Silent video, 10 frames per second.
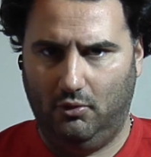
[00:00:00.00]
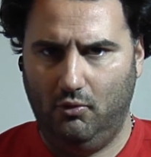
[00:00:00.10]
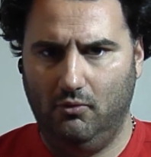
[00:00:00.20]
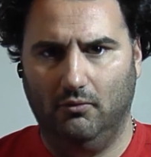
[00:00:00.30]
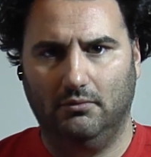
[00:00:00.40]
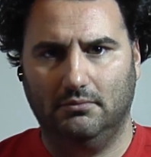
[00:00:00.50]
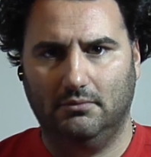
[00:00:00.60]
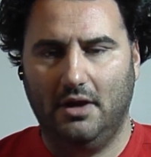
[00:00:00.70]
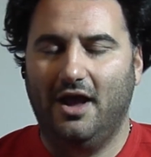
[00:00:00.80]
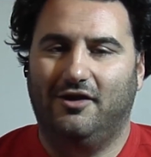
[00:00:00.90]

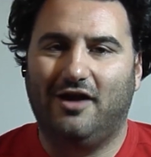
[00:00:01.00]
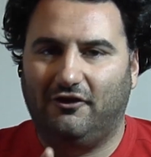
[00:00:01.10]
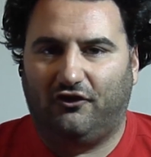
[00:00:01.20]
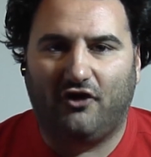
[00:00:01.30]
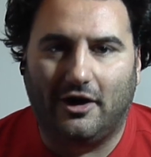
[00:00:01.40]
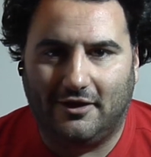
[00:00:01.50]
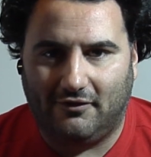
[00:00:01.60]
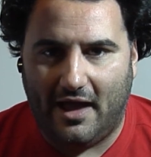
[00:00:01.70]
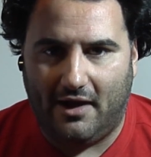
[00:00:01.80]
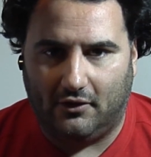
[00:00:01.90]
You're not shutting
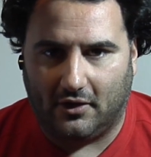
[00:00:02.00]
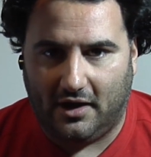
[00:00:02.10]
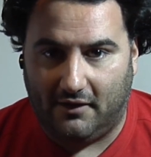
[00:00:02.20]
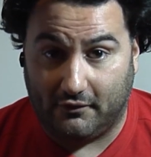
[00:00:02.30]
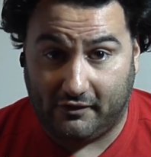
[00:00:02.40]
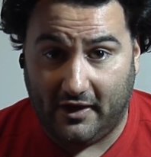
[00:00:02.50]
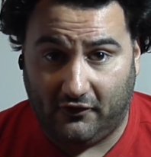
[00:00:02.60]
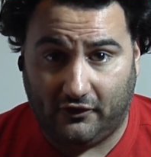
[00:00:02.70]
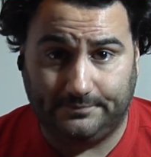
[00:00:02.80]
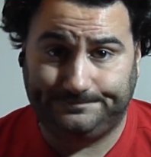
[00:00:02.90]
down our
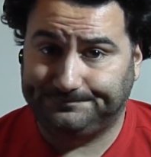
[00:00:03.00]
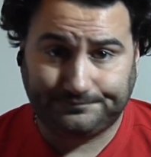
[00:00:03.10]
conversation.